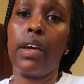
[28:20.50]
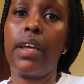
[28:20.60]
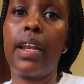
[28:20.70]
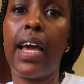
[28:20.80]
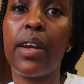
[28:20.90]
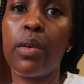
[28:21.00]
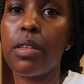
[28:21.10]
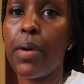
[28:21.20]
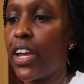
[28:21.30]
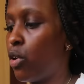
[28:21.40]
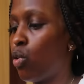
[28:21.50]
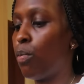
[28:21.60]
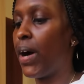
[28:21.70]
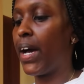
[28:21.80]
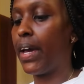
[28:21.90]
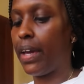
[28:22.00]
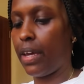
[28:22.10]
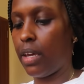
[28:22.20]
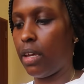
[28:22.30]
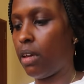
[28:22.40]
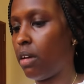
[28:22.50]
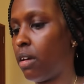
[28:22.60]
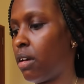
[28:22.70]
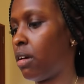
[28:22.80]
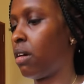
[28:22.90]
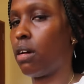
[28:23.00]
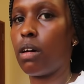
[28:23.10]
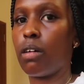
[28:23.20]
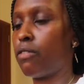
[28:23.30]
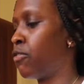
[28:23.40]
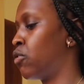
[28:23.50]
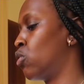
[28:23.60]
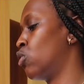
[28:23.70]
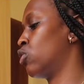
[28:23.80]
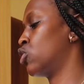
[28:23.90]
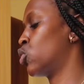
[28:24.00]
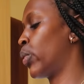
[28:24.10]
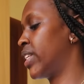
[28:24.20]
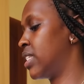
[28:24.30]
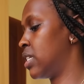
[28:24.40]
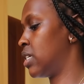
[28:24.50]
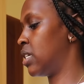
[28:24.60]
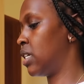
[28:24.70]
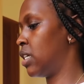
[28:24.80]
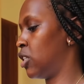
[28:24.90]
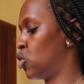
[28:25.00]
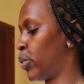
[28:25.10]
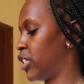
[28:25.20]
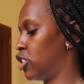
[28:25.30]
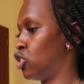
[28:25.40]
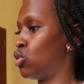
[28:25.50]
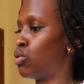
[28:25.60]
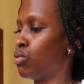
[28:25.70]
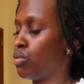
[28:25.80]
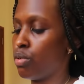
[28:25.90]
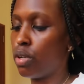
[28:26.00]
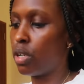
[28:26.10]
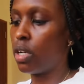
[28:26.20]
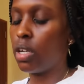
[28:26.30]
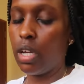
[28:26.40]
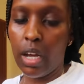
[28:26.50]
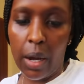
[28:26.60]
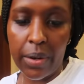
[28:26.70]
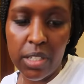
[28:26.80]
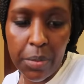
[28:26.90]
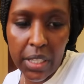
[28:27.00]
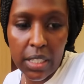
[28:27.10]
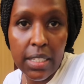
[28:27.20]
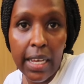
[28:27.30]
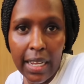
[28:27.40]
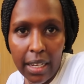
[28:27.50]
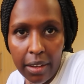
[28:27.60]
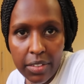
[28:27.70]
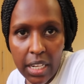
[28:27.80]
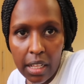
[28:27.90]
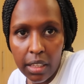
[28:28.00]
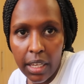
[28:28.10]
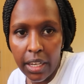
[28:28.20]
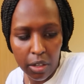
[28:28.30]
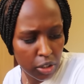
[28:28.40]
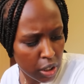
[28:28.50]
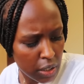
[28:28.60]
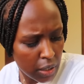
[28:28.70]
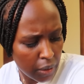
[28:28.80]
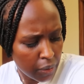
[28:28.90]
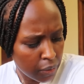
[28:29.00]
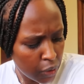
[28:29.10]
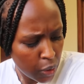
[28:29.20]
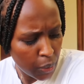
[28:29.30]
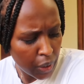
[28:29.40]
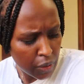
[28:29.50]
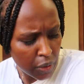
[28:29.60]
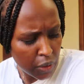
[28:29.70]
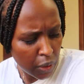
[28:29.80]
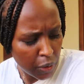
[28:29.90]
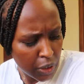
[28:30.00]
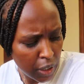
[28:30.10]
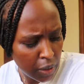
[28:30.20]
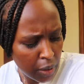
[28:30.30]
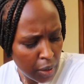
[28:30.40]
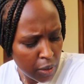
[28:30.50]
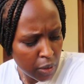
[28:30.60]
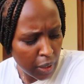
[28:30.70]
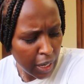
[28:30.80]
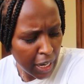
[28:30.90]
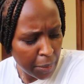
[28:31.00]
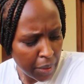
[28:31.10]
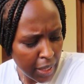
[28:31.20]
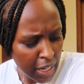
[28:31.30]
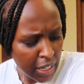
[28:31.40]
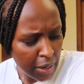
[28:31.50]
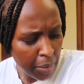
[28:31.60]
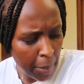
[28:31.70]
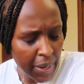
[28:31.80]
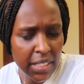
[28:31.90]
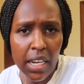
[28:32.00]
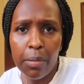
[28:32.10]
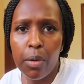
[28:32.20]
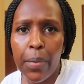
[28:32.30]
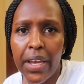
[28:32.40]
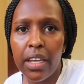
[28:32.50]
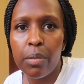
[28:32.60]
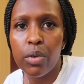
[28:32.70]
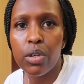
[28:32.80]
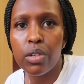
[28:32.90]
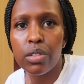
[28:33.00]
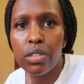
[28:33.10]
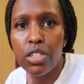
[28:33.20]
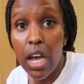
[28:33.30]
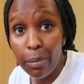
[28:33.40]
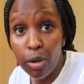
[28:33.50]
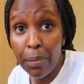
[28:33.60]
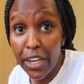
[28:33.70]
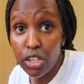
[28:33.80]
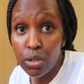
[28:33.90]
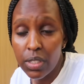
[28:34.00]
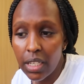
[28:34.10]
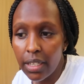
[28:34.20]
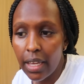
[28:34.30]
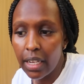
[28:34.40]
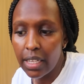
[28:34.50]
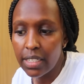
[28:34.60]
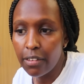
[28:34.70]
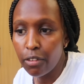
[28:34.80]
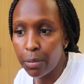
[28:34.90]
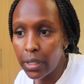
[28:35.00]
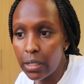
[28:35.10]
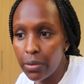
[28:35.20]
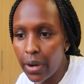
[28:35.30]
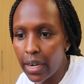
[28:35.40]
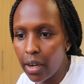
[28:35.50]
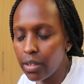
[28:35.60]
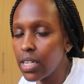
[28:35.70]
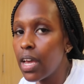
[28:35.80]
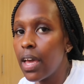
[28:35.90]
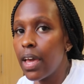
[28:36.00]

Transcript: in line with my no buy for 2022, I want to make this like a lifestyle thing and not just a New Year's resolution. So in line with that, I remember I said I'm not buying new skincare unless I've completely run out,